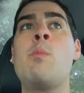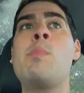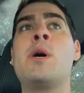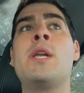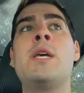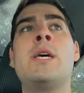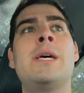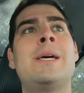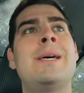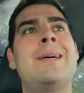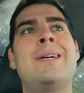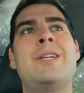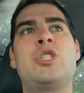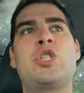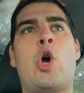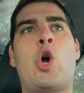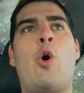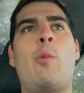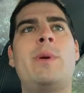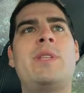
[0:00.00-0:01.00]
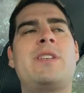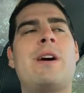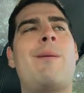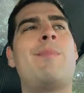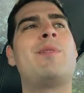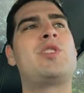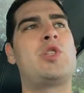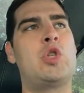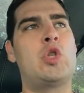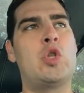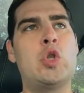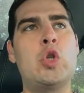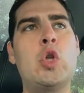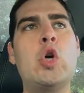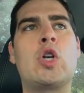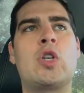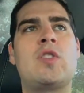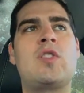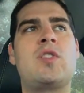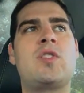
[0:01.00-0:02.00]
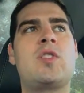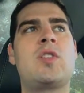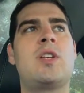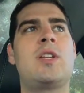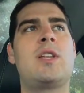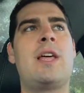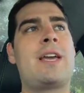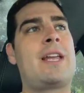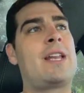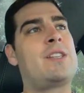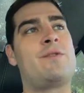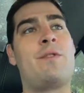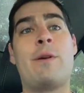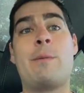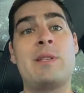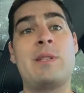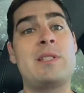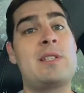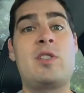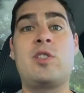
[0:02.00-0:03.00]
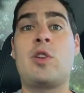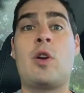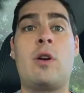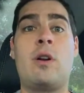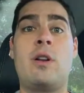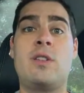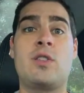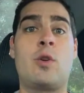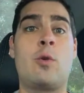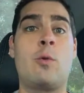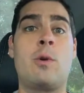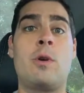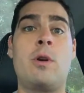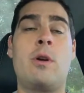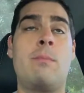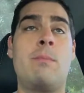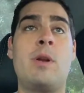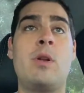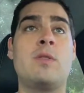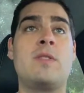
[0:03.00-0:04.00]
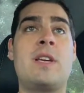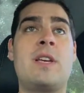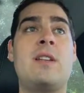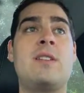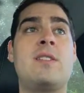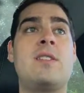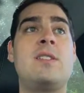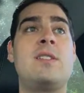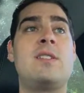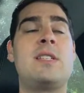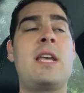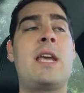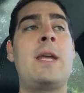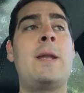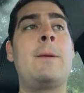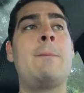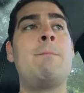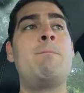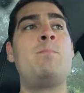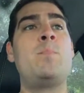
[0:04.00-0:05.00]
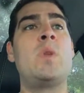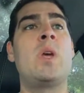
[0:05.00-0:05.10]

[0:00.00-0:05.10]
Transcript: But Jacoby Thomas looks like, and it's funny because he started his career at Middle Tennessee State,